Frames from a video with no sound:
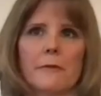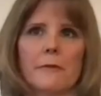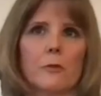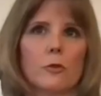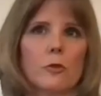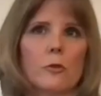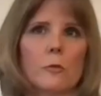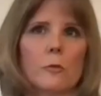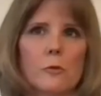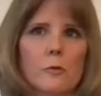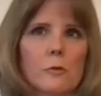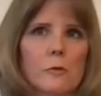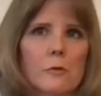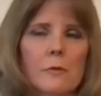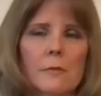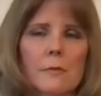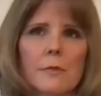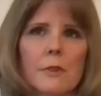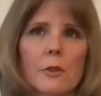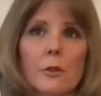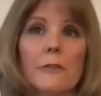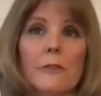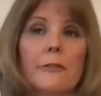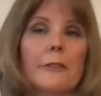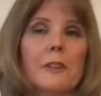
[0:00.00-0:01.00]

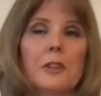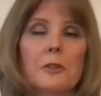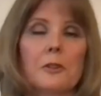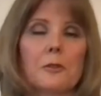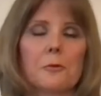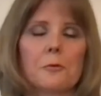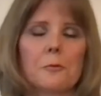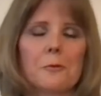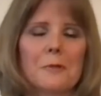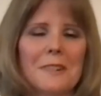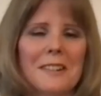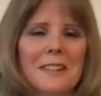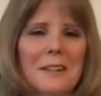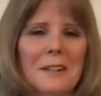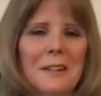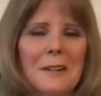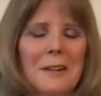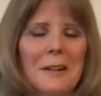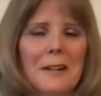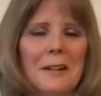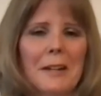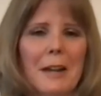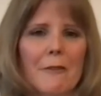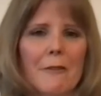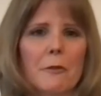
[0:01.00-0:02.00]
formal official
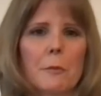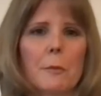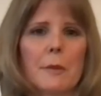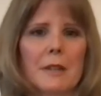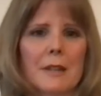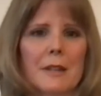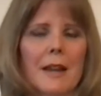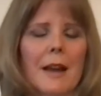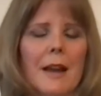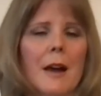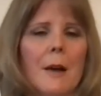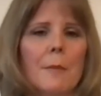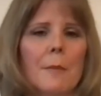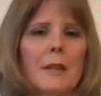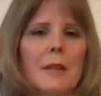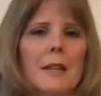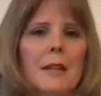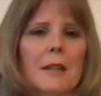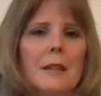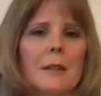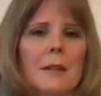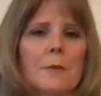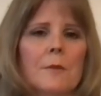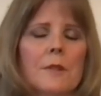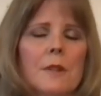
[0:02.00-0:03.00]
government army,
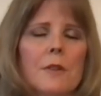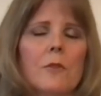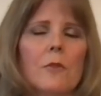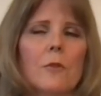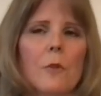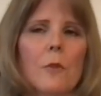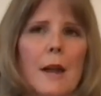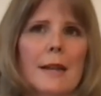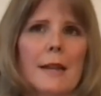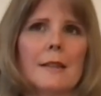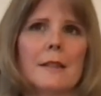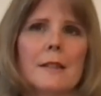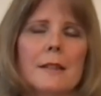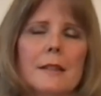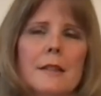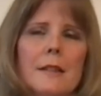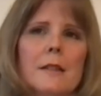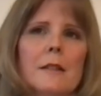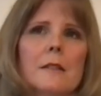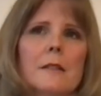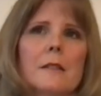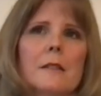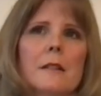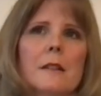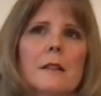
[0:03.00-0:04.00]
and there was a great
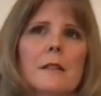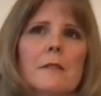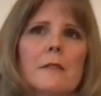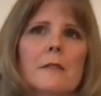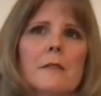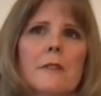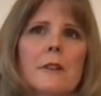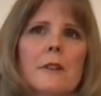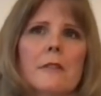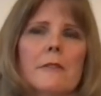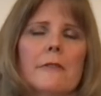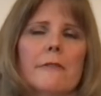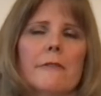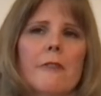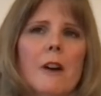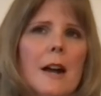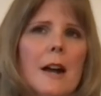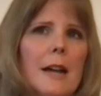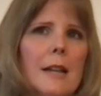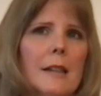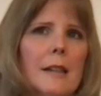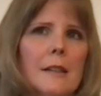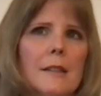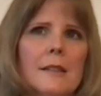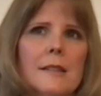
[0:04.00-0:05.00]
deal of
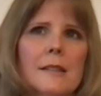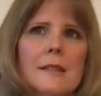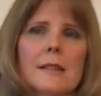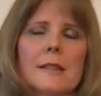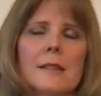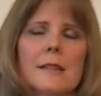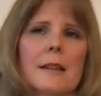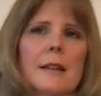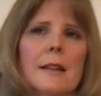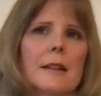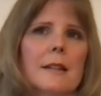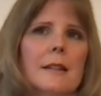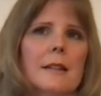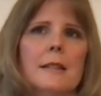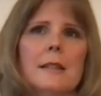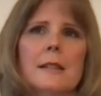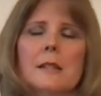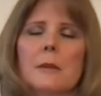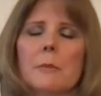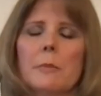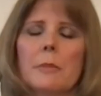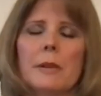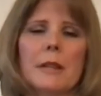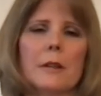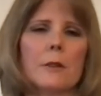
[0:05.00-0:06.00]
violence,
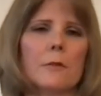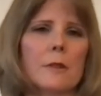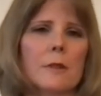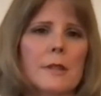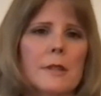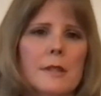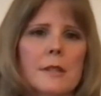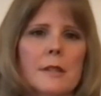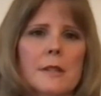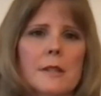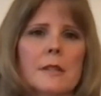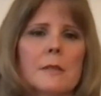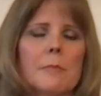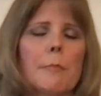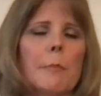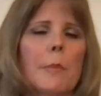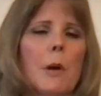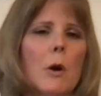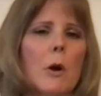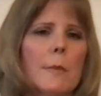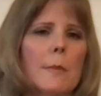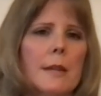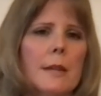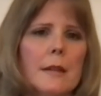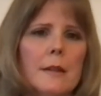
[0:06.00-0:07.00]
disappearances,
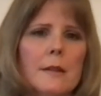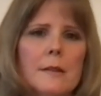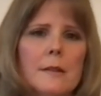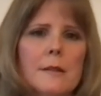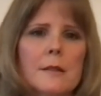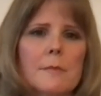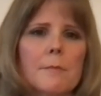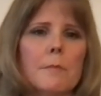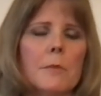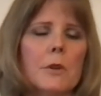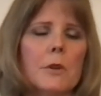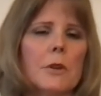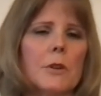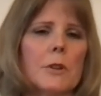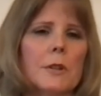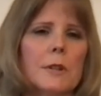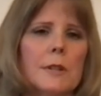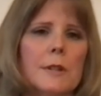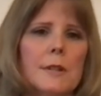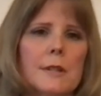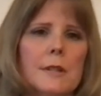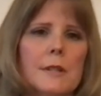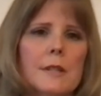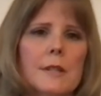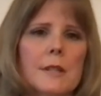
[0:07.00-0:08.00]
bombings,
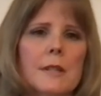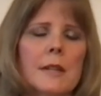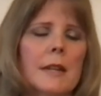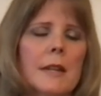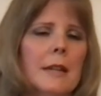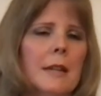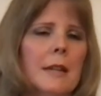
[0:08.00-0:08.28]
murders,